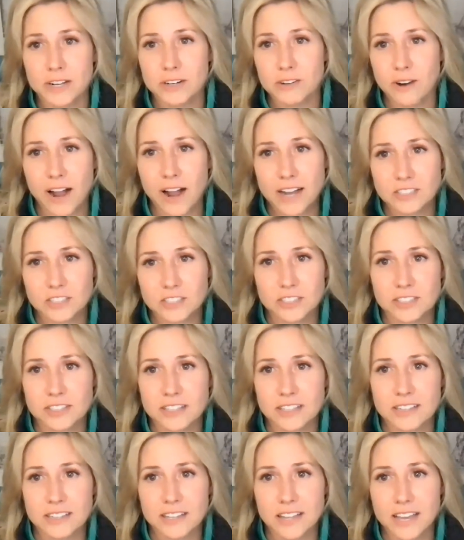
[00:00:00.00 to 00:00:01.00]

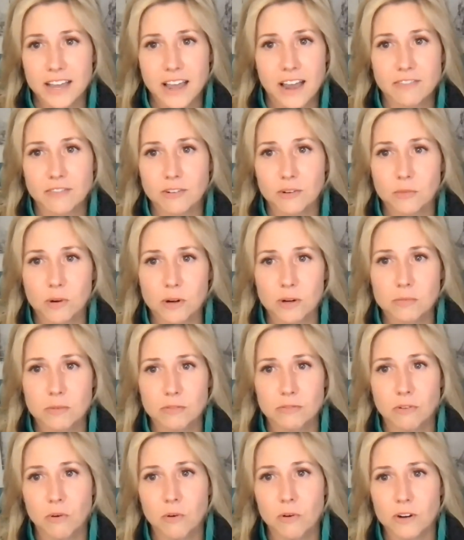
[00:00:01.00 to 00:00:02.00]
interaction than they ever were
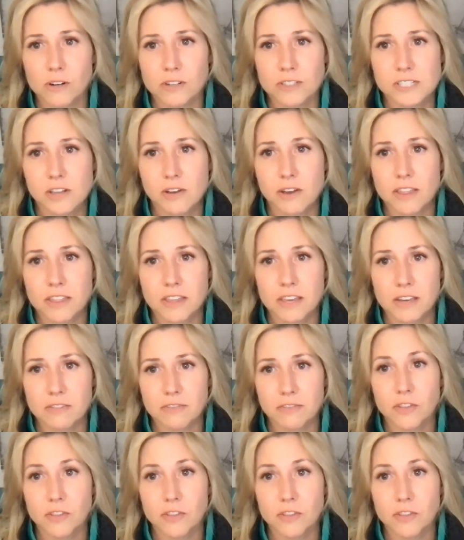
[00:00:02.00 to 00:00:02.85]
before. So I think